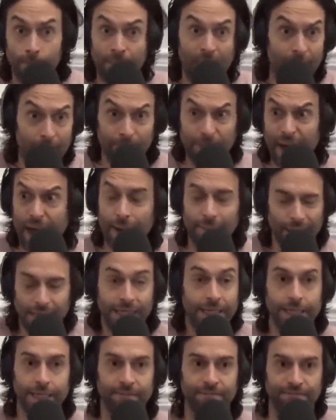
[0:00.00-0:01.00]
Bah, bah,
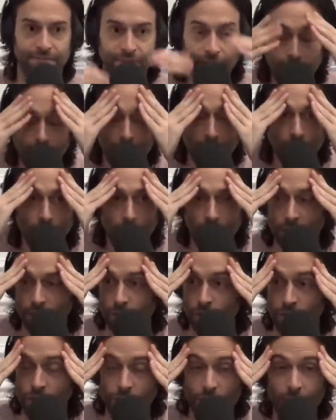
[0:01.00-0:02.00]
ah, fuck. Oh,
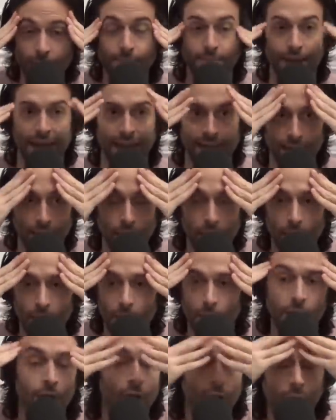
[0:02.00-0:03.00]
shit, man.
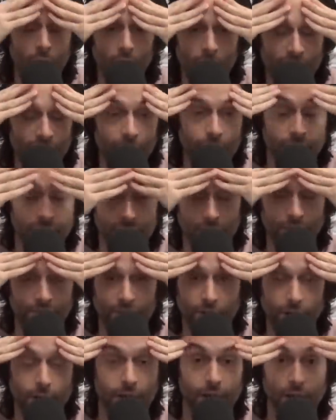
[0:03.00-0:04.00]
I feel so
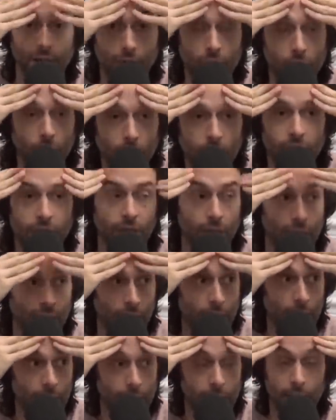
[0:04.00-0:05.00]
fucking good, though.
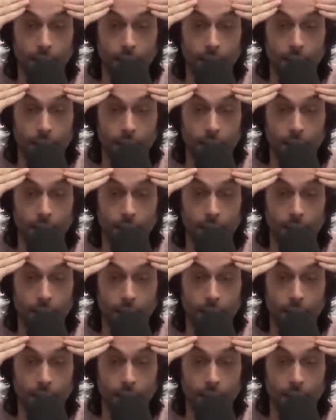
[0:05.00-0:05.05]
